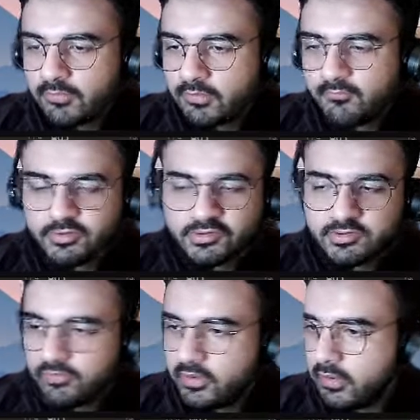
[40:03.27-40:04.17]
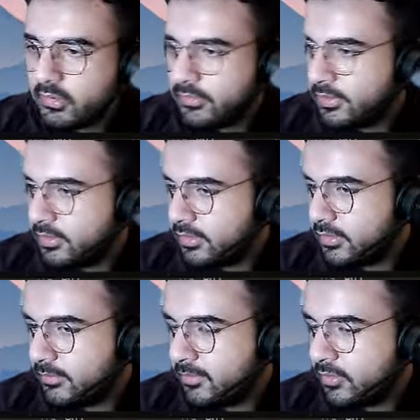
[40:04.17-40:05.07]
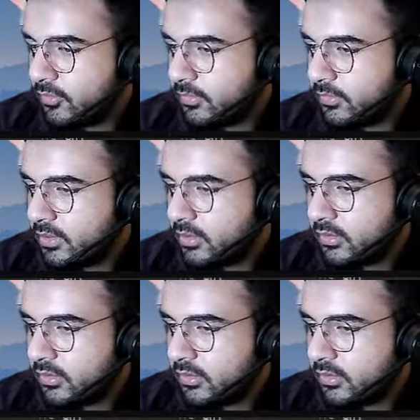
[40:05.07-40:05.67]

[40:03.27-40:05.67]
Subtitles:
some festivities going in my home today.